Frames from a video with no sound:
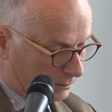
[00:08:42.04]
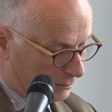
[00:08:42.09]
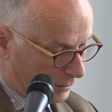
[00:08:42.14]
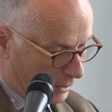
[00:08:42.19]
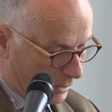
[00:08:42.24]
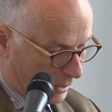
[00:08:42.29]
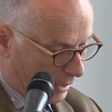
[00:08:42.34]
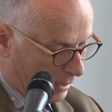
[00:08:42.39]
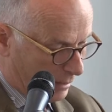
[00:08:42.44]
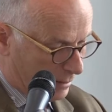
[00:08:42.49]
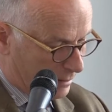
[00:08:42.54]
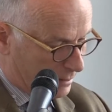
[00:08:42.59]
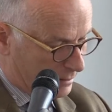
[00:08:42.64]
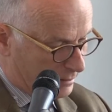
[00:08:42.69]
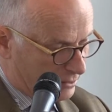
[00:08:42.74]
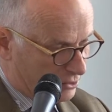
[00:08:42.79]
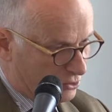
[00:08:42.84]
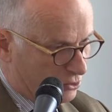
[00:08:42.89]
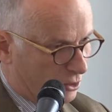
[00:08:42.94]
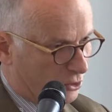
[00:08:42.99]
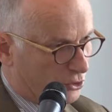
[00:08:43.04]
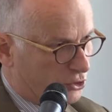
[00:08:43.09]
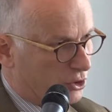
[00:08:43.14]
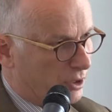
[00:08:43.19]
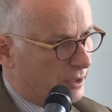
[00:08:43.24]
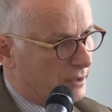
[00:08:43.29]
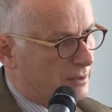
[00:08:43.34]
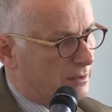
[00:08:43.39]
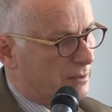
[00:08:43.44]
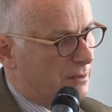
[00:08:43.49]
Again, this is not
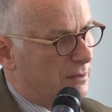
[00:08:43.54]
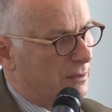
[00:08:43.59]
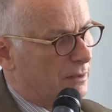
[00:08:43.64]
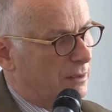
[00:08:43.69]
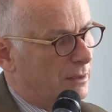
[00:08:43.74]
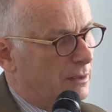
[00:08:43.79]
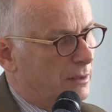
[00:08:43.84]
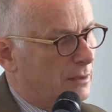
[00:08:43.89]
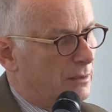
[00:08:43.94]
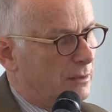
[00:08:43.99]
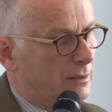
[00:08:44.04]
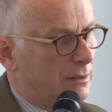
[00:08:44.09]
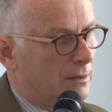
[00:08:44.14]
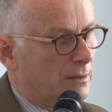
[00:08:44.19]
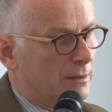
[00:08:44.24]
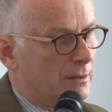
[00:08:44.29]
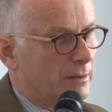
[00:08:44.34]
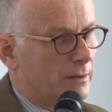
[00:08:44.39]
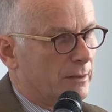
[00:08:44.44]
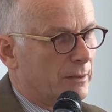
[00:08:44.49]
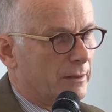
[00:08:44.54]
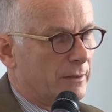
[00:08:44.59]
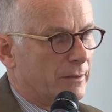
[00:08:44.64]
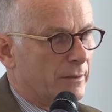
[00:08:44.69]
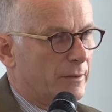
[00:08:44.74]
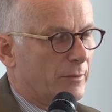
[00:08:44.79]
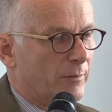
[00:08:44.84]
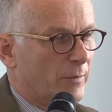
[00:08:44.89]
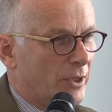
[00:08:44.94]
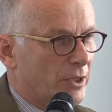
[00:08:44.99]
just
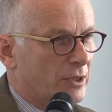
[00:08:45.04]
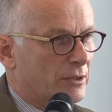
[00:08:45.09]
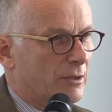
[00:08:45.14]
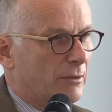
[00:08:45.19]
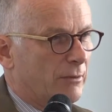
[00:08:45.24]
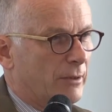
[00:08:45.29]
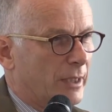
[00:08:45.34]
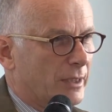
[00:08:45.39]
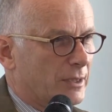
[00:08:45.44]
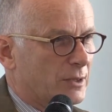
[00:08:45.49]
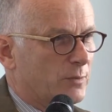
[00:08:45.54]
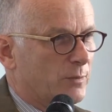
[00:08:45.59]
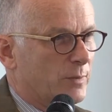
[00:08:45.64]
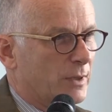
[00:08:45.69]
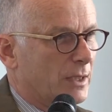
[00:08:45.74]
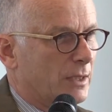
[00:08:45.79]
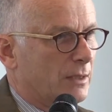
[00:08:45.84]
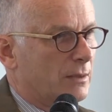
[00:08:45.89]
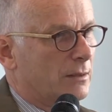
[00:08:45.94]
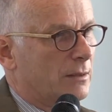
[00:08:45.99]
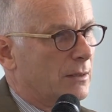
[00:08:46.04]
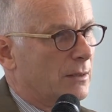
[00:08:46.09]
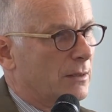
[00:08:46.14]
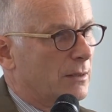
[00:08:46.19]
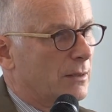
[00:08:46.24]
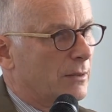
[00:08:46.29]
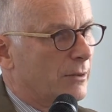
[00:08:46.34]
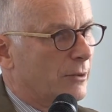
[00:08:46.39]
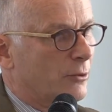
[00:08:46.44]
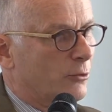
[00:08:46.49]
the monetary aspect,
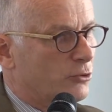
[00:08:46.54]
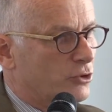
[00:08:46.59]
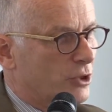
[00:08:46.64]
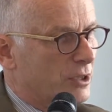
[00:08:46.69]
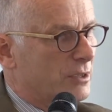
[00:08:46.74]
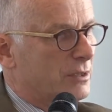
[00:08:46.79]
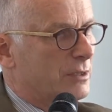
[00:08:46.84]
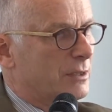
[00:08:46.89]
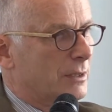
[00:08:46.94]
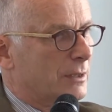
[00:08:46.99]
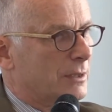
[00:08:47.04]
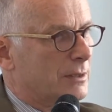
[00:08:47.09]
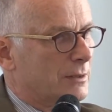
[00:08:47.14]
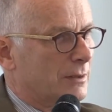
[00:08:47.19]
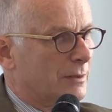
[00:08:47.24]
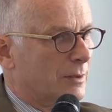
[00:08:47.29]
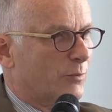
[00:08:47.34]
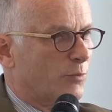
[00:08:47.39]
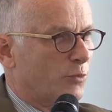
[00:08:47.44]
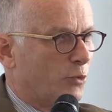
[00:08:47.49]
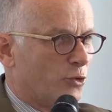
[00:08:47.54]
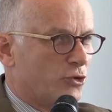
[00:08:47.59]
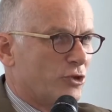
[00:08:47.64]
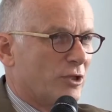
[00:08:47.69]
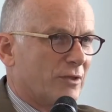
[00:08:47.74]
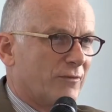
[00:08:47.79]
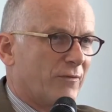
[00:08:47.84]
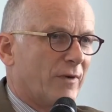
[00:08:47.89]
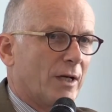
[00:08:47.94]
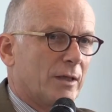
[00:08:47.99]
the logistics and the
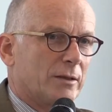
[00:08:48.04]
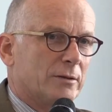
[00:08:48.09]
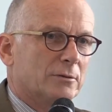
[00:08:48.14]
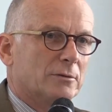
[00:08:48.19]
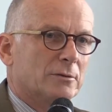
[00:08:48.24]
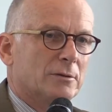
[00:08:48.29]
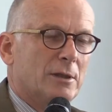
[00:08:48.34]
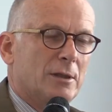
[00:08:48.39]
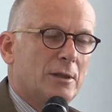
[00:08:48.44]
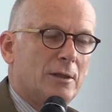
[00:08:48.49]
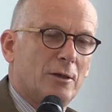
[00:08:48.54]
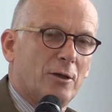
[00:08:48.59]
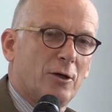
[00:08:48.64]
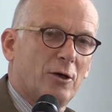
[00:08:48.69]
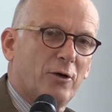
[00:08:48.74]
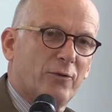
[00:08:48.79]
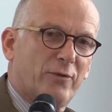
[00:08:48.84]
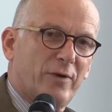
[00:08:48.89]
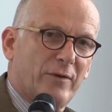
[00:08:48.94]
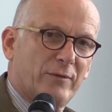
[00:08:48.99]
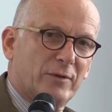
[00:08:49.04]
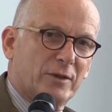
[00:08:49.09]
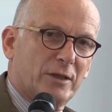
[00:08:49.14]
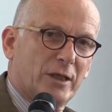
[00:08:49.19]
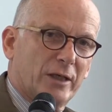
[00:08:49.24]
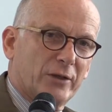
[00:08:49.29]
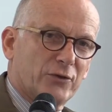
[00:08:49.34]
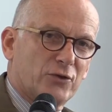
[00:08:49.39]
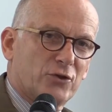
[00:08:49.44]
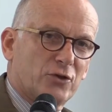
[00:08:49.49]
project value of having
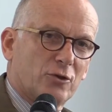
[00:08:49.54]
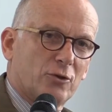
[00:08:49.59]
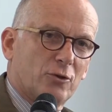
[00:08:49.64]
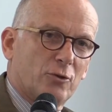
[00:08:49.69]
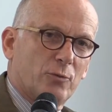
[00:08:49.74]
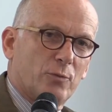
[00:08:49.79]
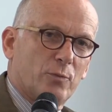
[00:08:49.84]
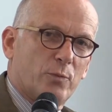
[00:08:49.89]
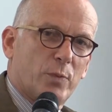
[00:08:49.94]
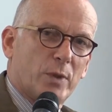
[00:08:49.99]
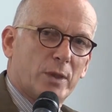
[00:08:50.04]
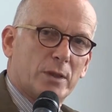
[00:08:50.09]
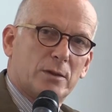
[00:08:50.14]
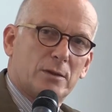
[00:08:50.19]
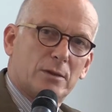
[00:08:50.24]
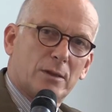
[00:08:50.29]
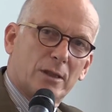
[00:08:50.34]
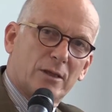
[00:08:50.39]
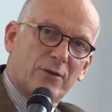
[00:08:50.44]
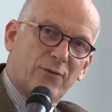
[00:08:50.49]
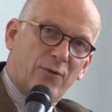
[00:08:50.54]
done so, but at a